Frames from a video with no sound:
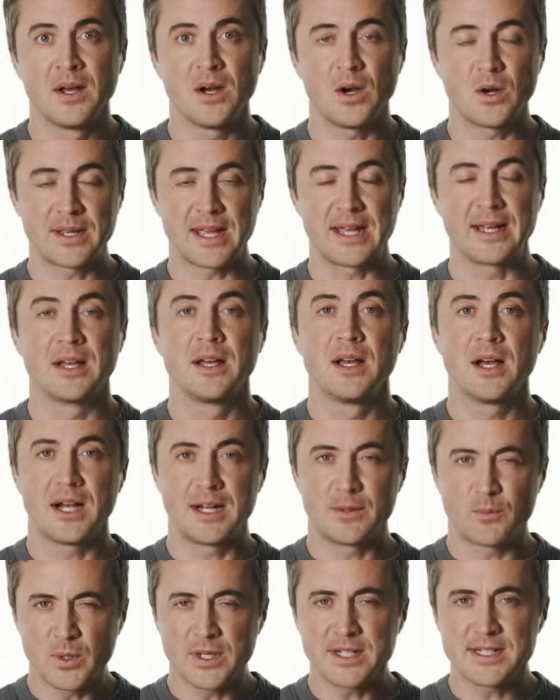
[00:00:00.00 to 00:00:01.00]
Okay,
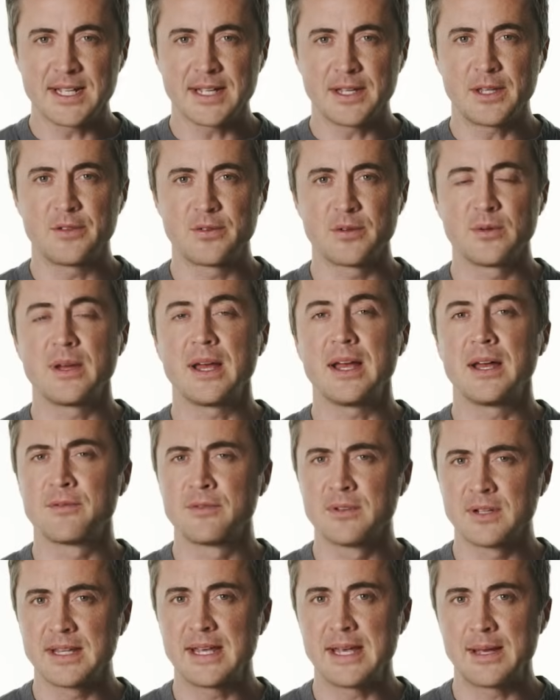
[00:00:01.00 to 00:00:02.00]
I want to take you through a
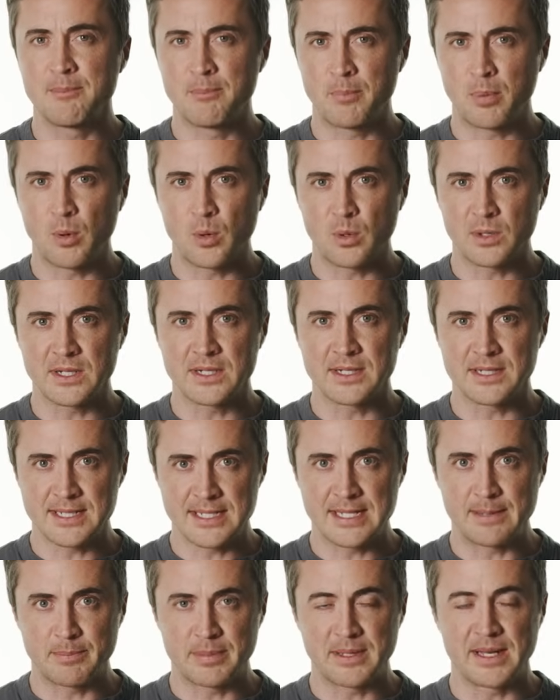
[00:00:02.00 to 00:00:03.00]
really important
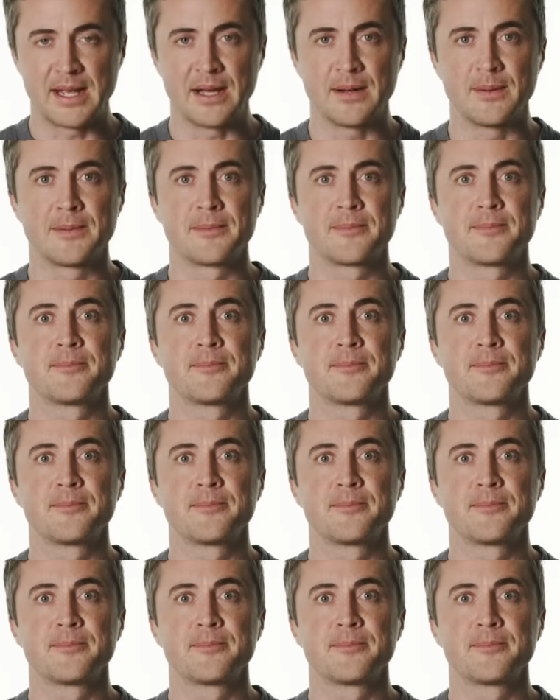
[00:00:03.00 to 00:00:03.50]
tip now.